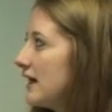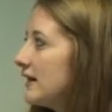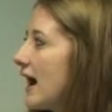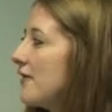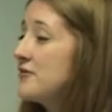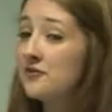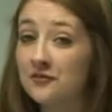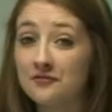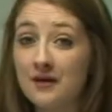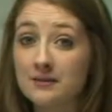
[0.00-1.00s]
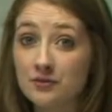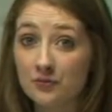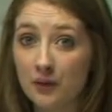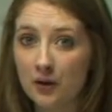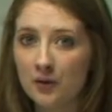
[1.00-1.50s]
Now, this is a famous
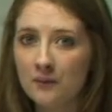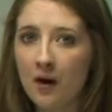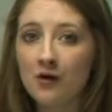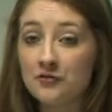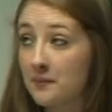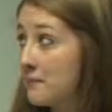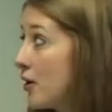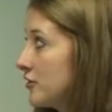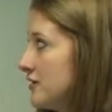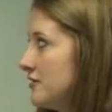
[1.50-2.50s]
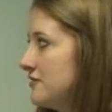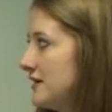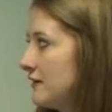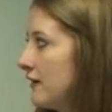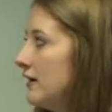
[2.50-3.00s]
poem of the modernist
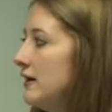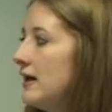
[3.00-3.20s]
era,